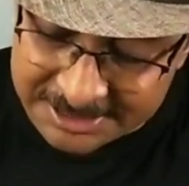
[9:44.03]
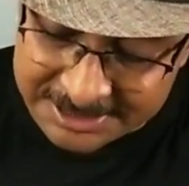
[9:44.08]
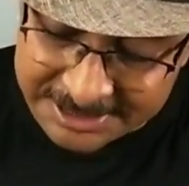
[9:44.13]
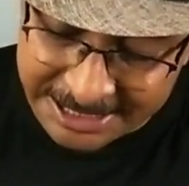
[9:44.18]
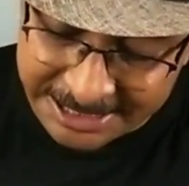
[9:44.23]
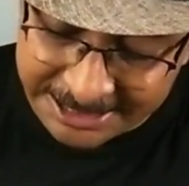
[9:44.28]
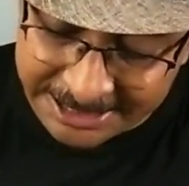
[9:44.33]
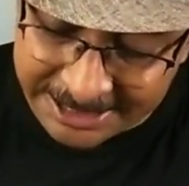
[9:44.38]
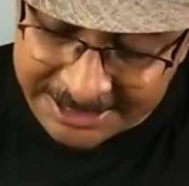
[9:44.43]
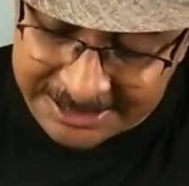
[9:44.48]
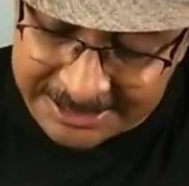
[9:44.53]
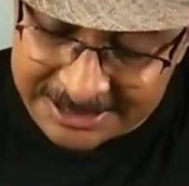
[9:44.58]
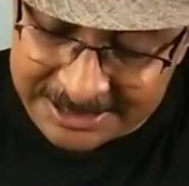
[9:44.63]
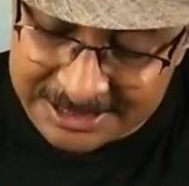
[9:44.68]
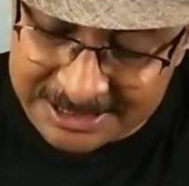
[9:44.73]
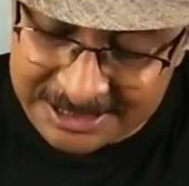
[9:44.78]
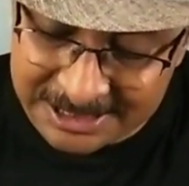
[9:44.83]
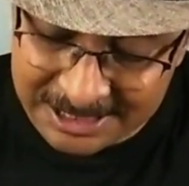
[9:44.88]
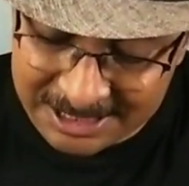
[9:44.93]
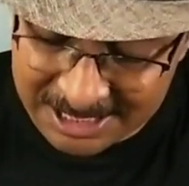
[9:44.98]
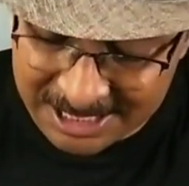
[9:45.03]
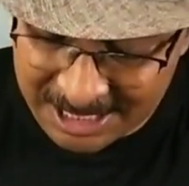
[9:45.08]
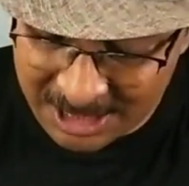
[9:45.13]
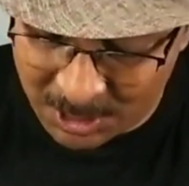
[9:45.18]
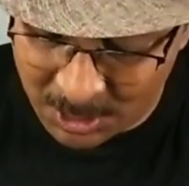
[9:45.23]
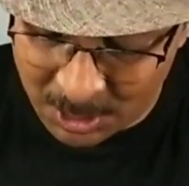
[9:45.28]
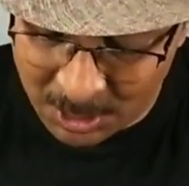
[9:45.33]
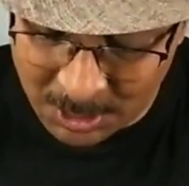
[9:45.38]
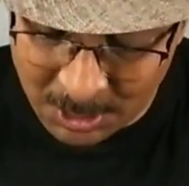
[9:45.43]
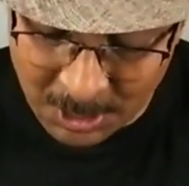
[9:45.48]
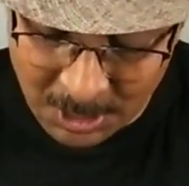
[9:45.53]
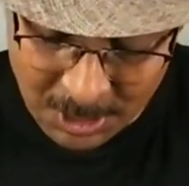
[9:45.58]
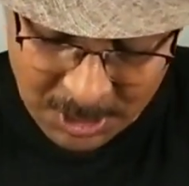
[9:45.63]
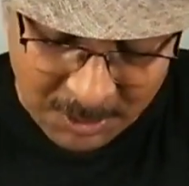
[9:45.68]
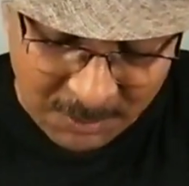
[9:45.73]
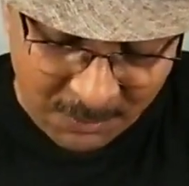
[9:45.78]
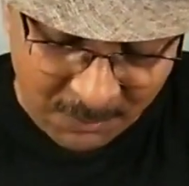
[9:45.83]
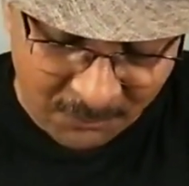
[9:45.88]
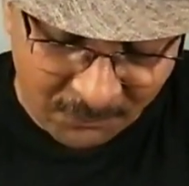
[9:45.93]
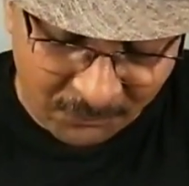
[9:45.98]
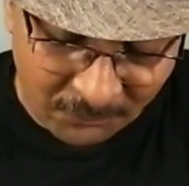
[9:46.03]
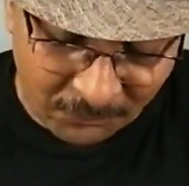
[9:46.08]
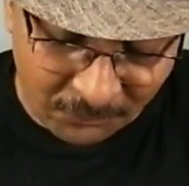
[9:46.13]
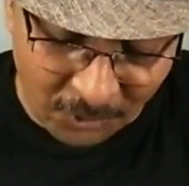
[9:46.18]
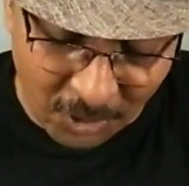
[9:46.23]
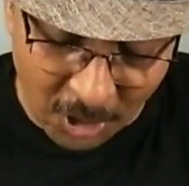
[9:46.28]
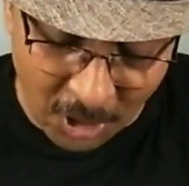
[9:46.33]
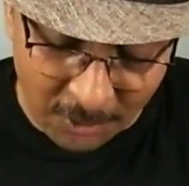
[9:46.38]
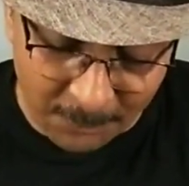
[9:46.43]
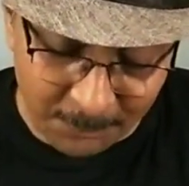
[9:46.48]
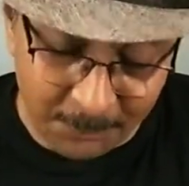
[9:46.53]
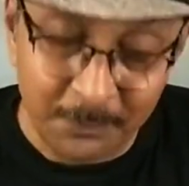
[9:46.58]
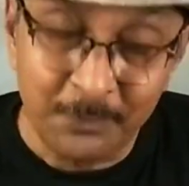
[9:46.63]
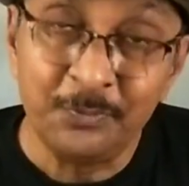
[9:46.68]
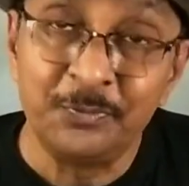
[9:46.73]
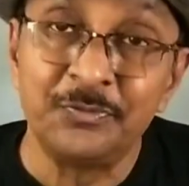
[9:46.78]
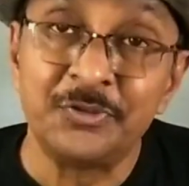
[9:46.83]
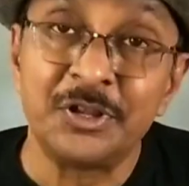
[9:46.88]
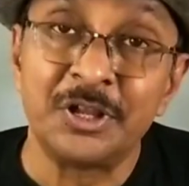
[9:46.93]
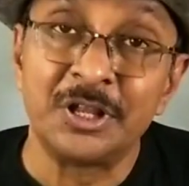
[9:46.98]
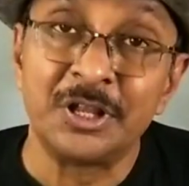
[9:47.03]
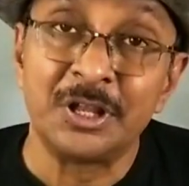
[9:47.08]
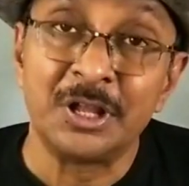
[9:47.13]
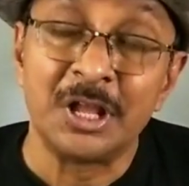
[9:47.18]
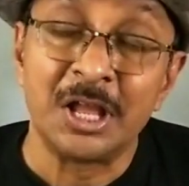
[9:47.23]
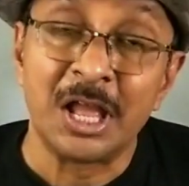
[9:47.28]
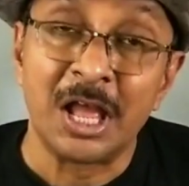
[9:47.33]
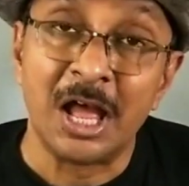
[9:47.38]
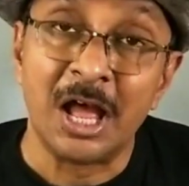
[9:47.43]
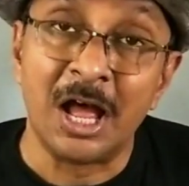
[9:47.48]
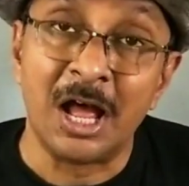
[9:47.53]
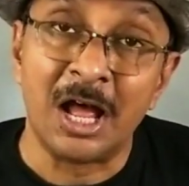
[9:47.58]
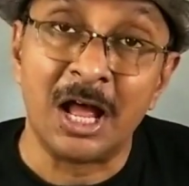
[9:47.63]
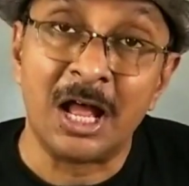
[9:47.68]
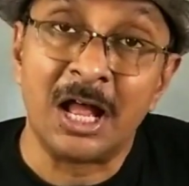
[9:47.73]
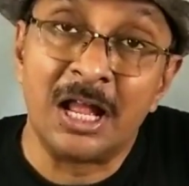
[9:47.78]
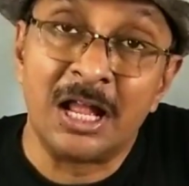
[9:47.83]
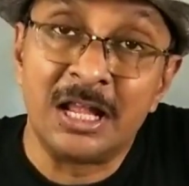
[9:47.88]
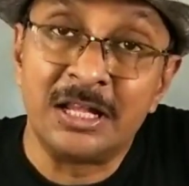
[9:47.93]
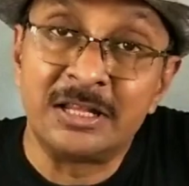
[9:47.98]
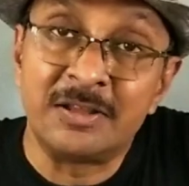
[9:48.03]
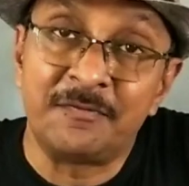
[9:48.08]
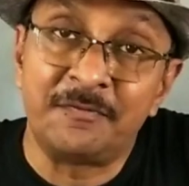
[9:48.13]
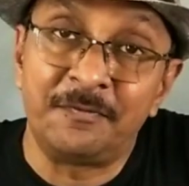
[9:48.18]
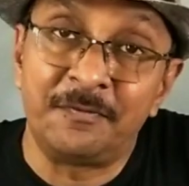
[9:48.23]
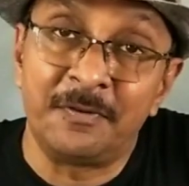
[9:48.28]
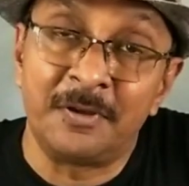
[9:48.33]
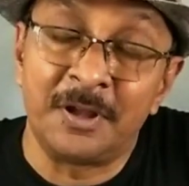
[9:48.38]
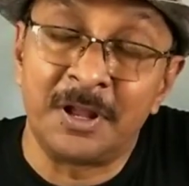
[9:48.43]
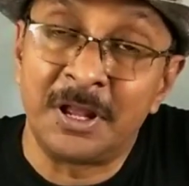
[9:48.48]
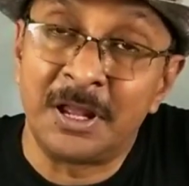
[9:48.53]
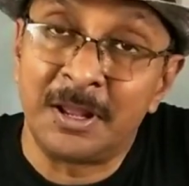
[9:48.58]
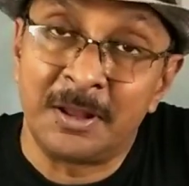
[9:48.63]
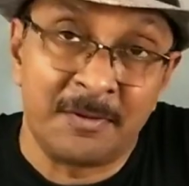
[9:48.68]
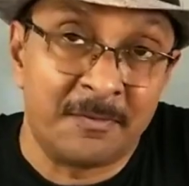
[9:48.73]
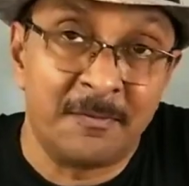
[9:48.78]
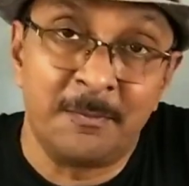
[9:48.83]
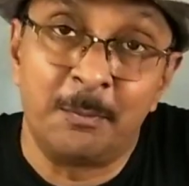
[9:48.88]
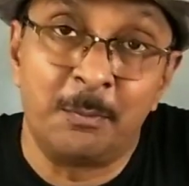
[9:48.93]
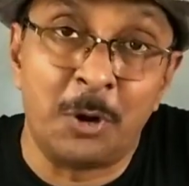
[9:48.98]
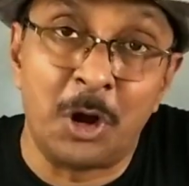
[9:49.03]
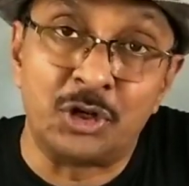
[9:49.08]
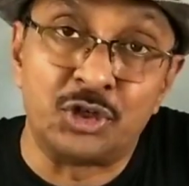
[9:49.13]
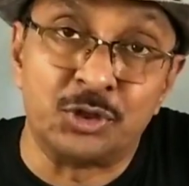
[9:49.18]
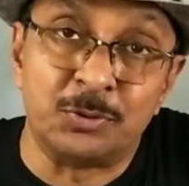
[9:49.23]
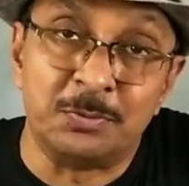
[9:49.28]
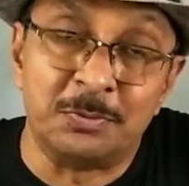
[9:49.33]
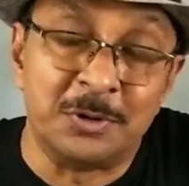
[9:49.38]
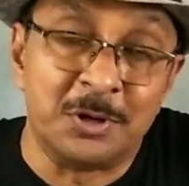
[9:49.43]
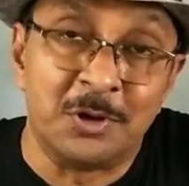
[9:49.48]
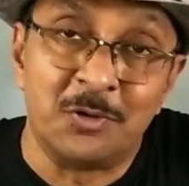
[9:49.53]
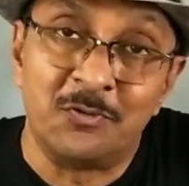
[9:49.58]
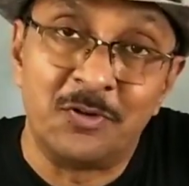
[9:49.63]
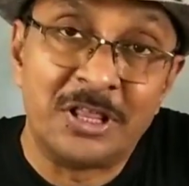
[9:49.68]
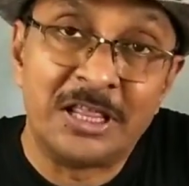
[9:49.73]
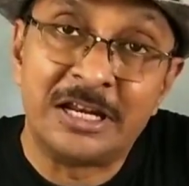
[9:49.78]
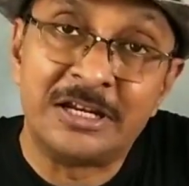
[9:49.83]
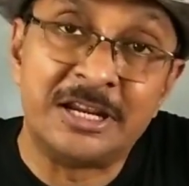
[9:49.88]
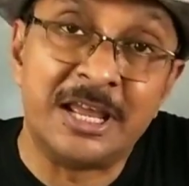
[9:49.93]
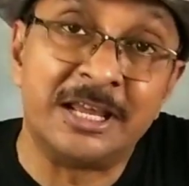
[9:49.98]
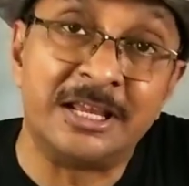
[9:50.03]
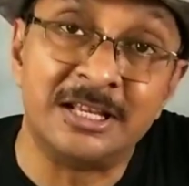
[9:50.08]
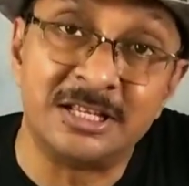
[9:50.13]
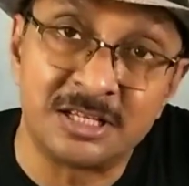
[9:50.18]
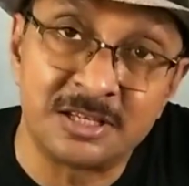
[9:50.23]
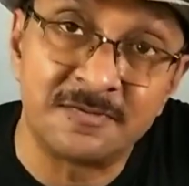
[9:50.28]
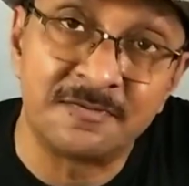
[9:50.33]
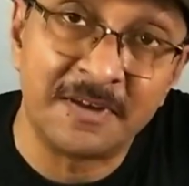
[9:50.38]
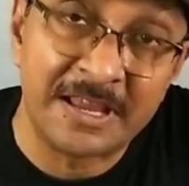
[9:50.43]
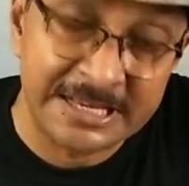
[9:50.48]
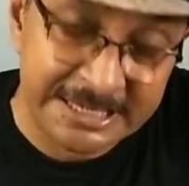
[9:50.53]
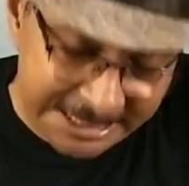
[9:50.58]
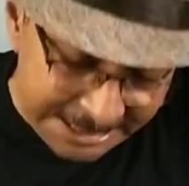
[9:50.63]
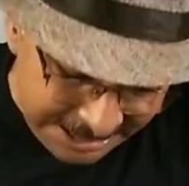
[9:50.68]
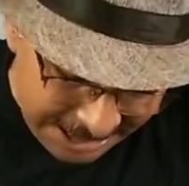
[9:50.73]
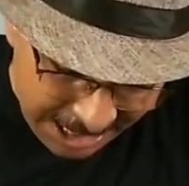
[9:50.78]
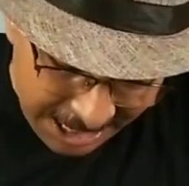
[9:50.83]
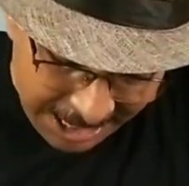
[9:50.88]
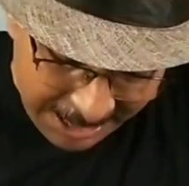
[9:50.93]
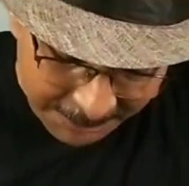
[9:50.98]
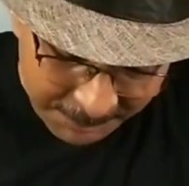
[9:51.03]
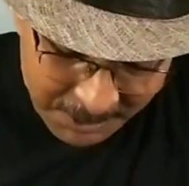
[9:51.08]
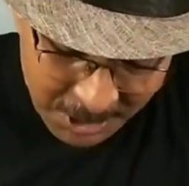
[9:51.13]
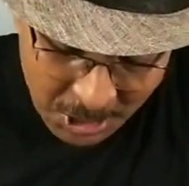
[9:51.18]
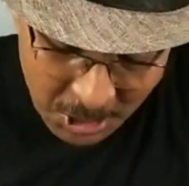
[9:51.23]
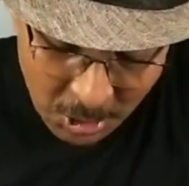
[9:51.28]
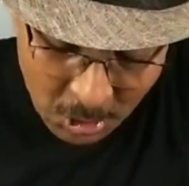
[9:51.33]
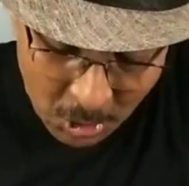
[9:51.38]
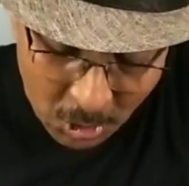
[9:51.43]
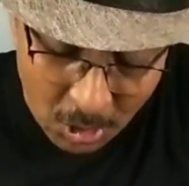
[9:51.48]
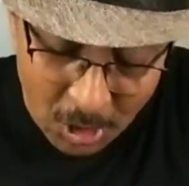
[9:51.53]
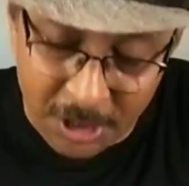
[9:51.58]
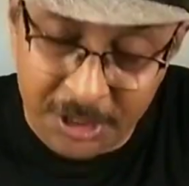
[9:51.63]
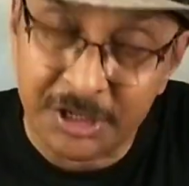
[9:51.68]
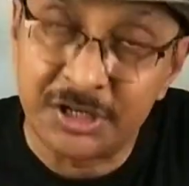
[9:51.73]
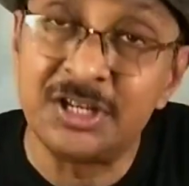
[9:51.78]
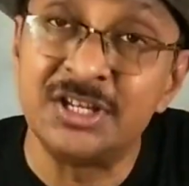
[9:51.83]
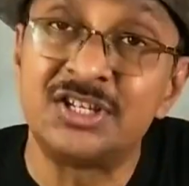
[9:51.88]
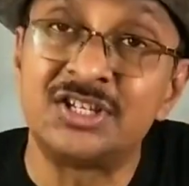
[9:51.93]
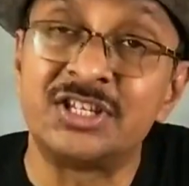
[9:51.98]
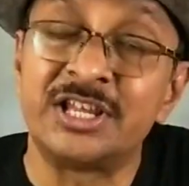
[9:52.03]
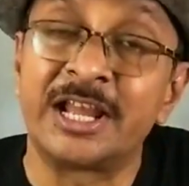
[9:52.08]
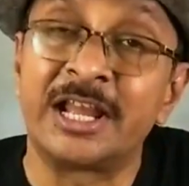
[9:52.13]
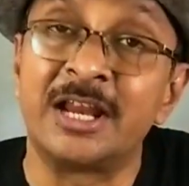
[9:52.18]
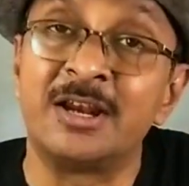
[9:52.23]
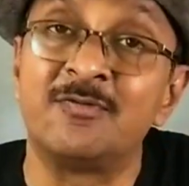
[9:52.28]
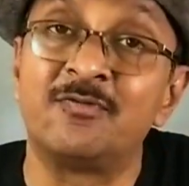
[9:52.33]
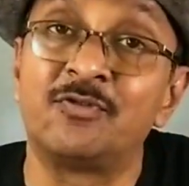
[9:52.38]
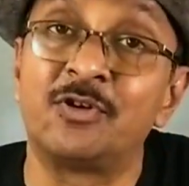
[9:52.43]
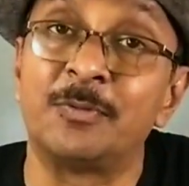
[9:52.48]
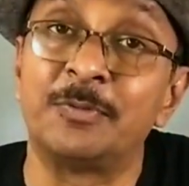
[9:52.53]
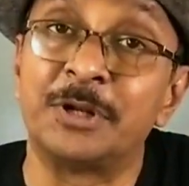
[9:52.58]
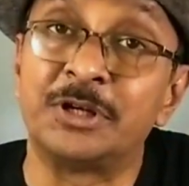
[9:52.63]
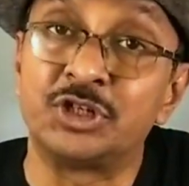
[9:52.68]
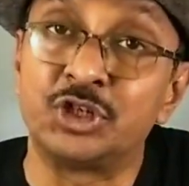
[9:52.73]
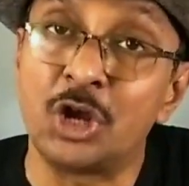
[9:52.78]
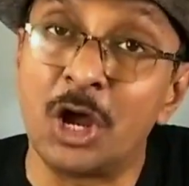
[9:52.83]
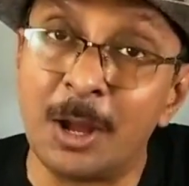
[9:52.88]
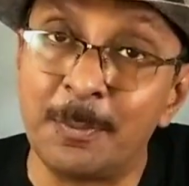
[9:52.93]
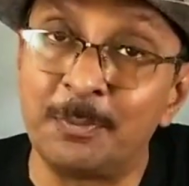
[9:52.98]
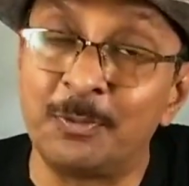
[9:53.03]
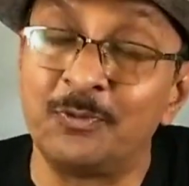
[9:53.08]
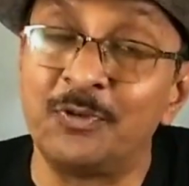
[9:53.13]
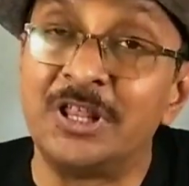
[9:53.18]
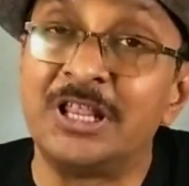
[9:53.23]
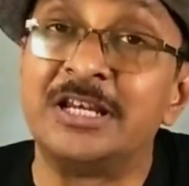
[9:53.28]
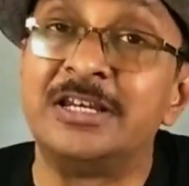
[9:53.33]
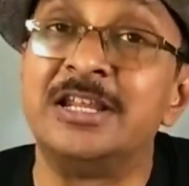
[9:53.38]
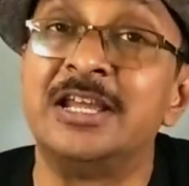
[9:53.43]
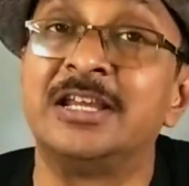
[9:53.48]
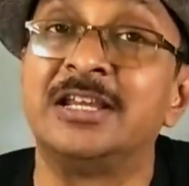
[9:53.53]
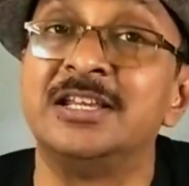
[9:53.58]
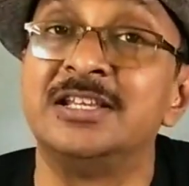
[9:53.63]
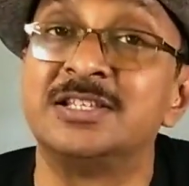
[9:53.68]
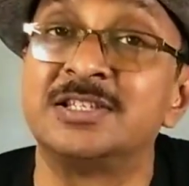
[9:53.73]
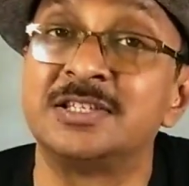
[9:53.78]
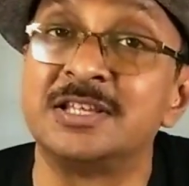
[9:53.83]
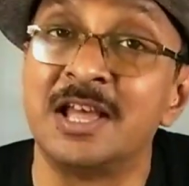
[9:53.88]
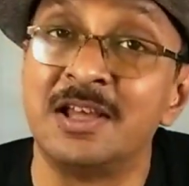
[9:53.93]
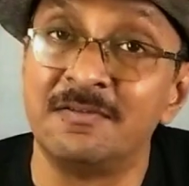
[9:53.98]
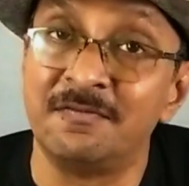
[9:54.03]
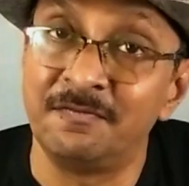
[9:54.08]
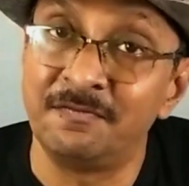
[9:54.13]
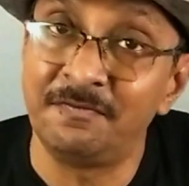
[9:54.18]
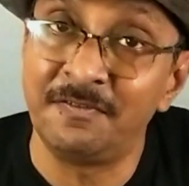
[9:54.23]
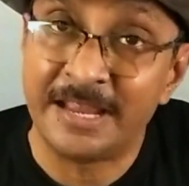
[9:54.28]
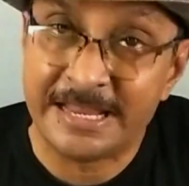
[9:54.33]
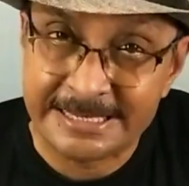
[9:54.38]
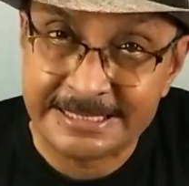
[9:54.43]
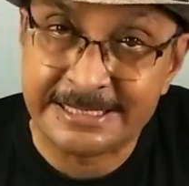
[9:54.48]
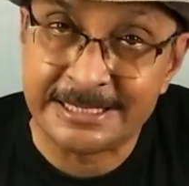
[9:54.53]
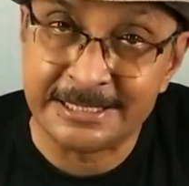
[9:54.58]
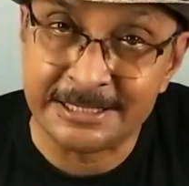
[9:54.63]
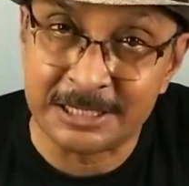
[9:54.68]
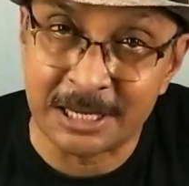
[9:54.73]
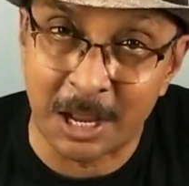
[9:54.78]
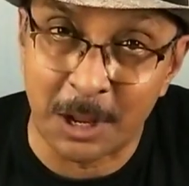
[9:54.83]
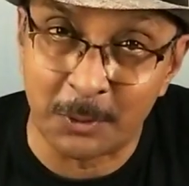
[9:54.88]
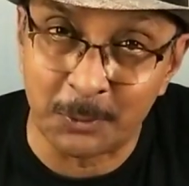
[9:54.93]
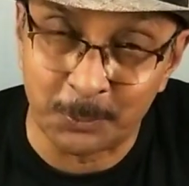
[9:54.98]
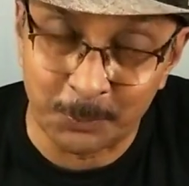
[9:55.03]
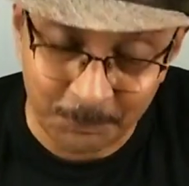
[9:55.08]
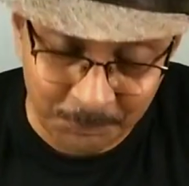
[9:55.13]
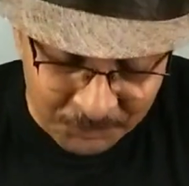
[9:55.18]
second from the bottom when the deck is facing up, or it is second from the top when the deck is facing down.